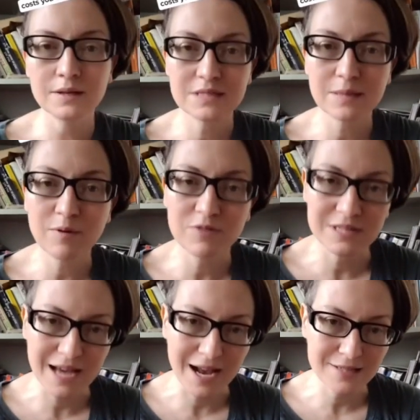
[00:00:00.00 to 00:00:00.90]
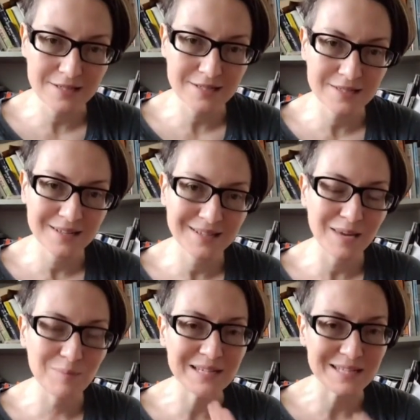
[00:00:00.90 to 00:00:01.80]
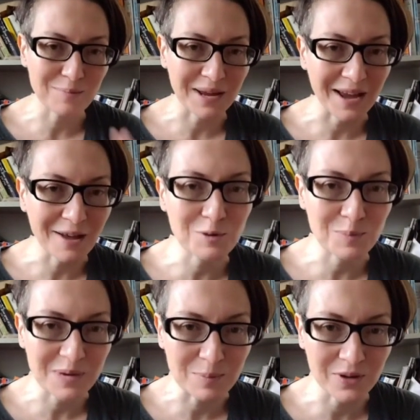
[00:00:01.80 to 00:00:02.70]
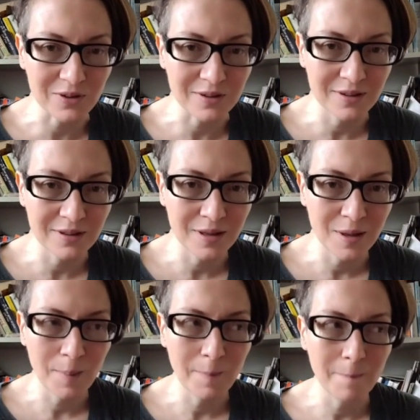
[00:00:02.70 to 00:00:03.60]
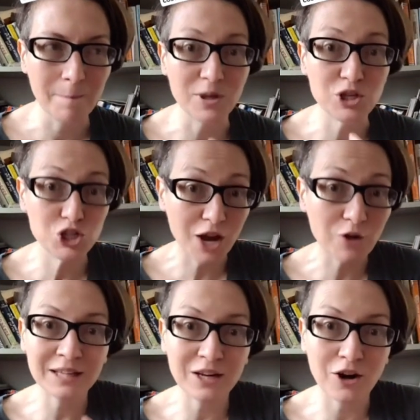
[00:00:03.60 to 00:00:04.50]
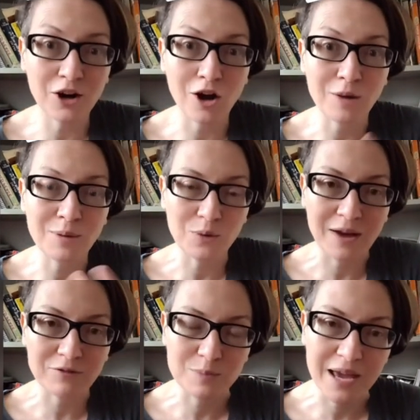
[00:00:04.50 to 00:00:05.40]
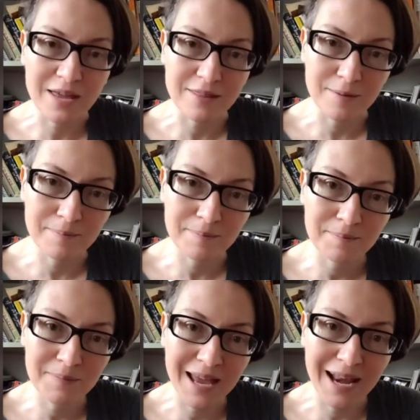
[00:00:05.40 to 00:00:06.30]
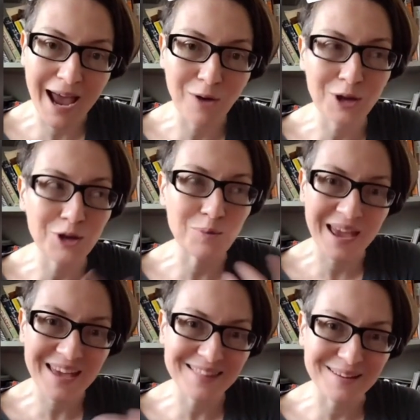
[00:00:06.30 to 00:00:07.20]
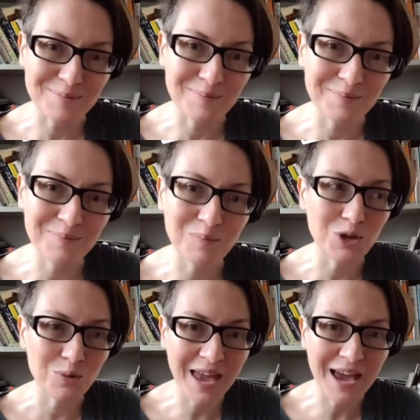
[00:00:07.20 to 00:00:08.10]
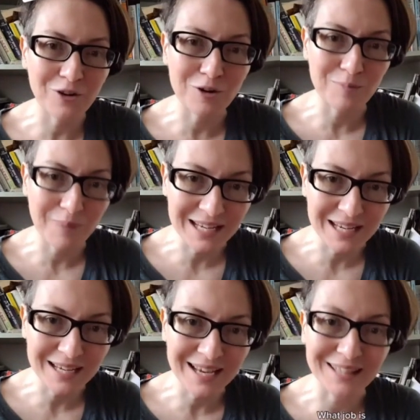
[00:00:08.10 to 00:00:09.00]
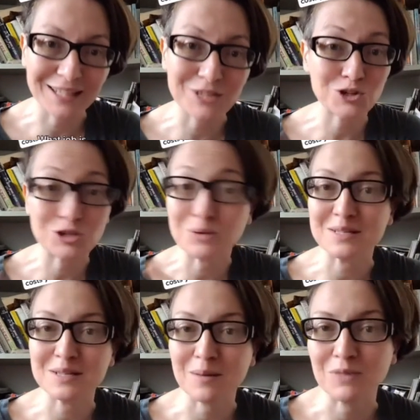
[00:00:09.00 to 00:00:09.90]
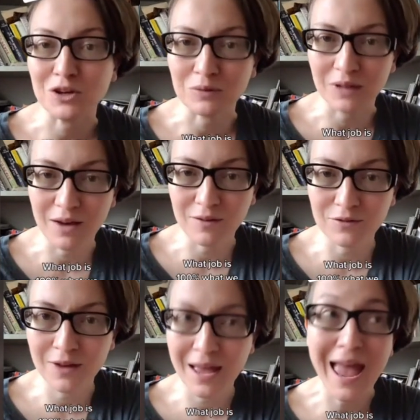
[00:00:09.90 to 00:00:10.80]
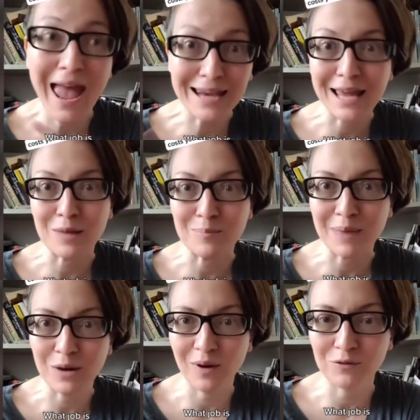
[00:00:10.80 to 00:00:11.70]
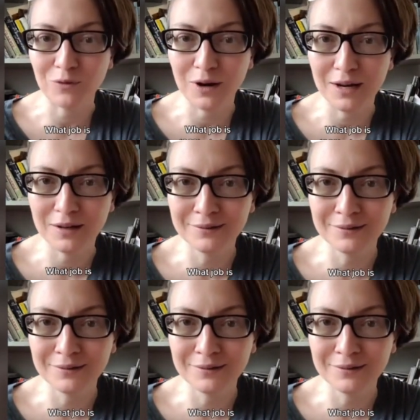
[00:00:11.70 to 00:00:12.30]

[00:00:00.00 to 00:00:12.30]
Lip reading: Some of the tasks can be done by other people, but generally in our economy, you'd have to pay them. And how can you pay them when you can't earn money unless you're doing something you love and getting paid well for it?